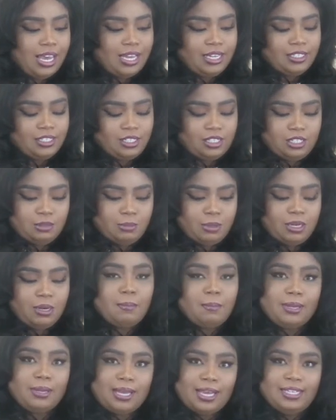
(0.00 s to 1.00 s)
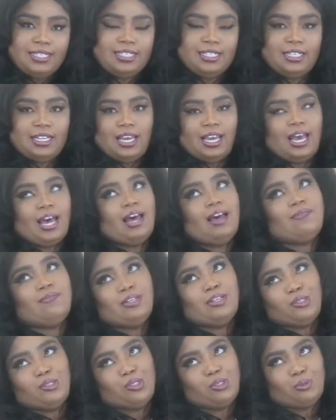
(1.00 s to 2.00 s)
it's just been a blessing. Like,
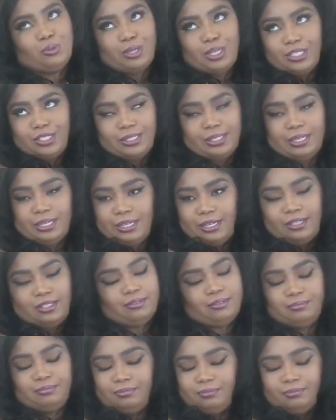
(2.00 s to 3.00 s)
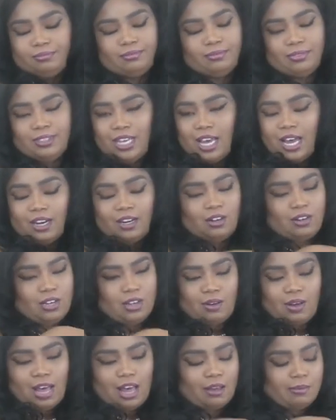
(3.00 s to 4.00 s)
I've enjoyed y'all. Y'all
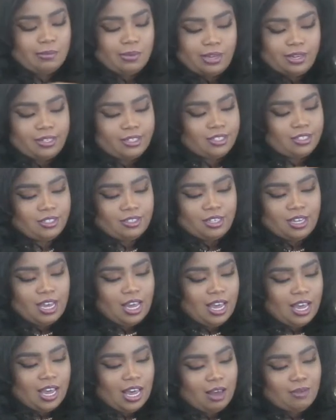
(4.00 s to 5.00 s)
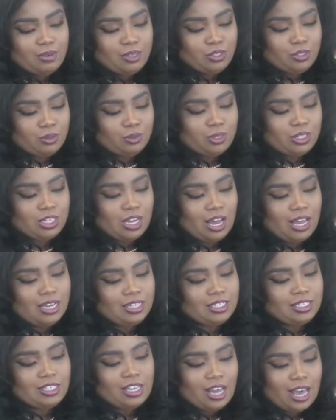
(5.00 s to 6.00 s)
don't know how much I've enjoyed y'all.
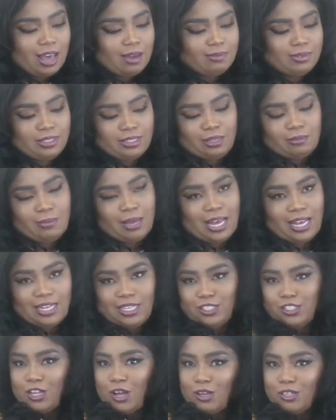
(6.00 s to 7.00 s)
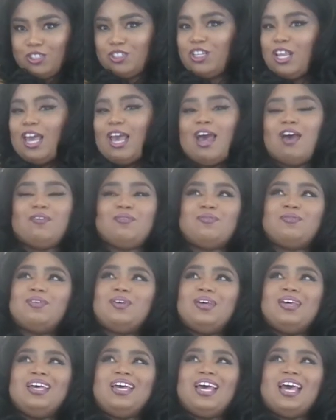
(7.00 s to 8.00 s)
And just having somebody to talk to. Like,
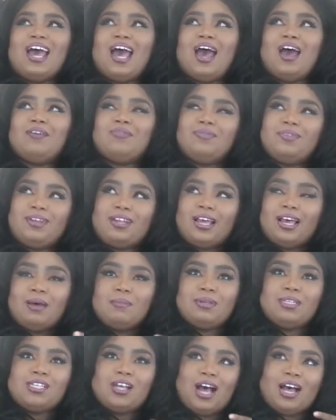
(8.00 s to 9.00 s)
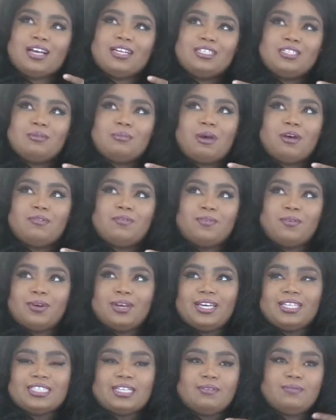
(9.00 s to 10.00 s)
I feel like I be talking to my
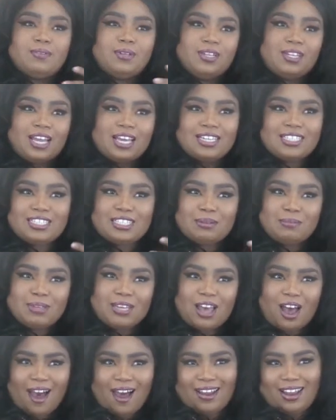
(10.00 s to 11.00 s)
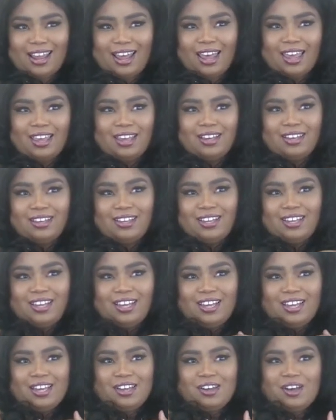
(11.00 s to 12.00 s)
friends. I feel like some of y'all, like,
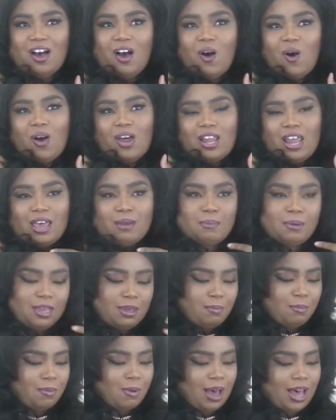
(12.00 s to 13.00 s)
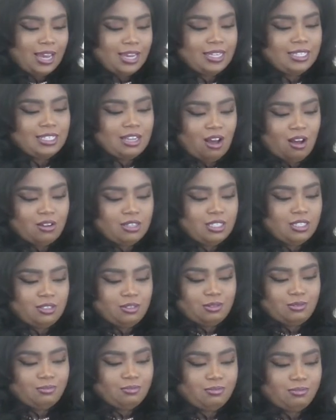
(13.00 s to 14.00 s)
are like people I can talk
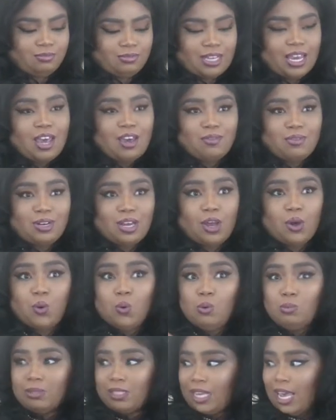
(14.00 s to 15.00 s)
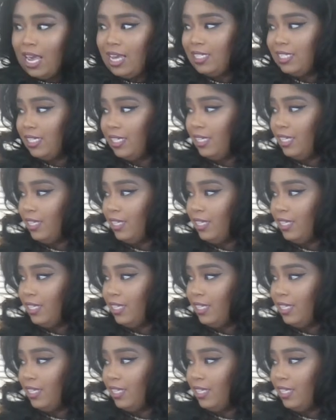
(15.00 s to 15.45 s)
to every day. Oops, cake's